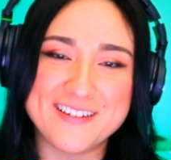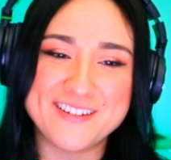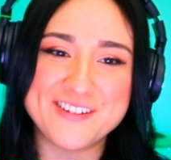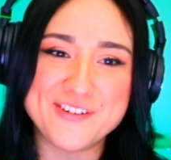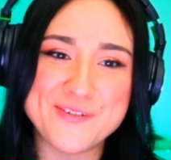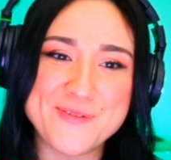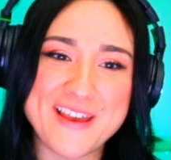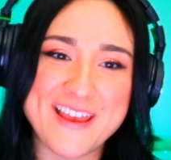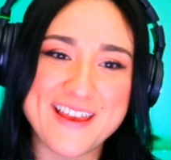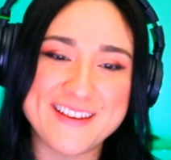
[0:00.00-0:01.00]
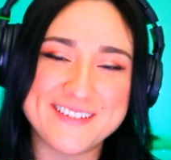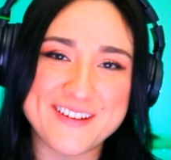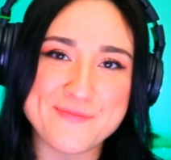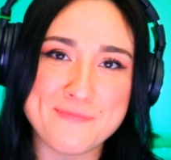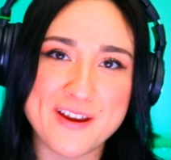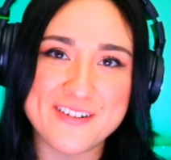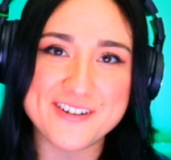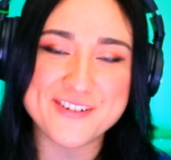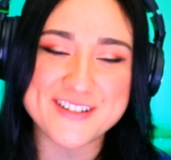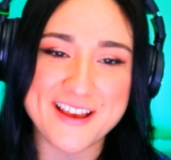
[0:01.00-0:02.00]
You and
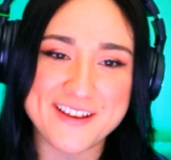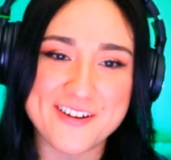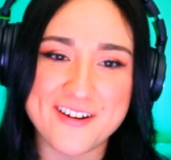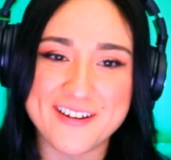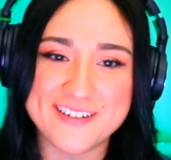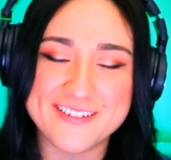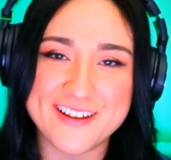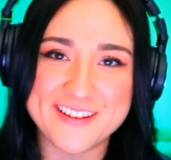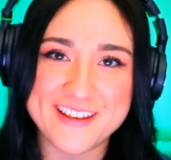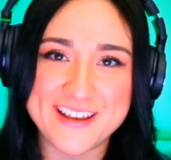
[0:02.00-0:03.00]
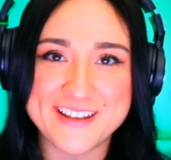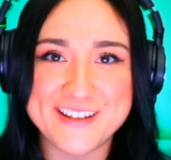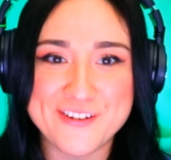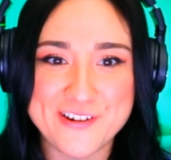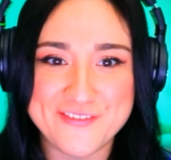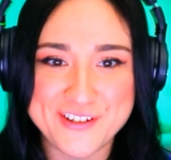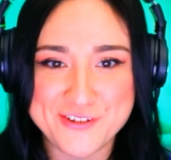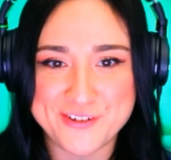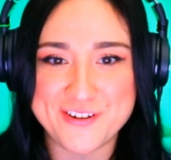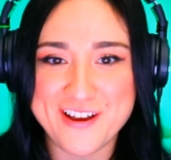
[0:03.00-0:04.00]
Mariners icon Ken Griffey
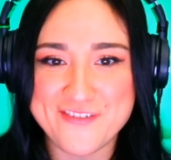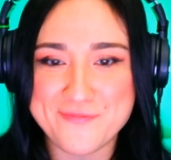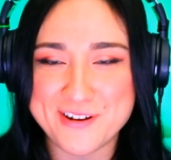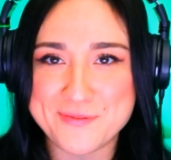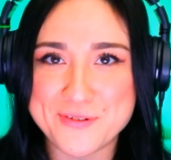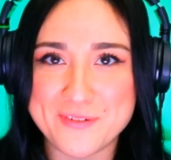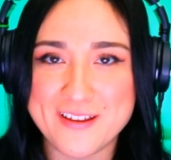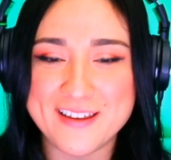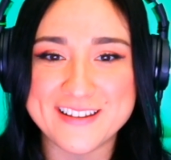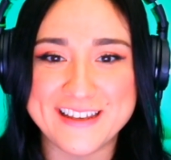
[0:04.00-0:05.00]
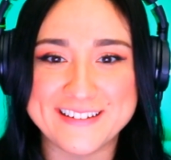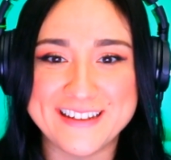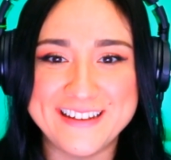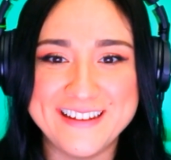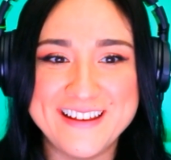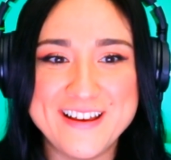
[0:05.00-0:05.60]
Jr. have been up to a lot lately.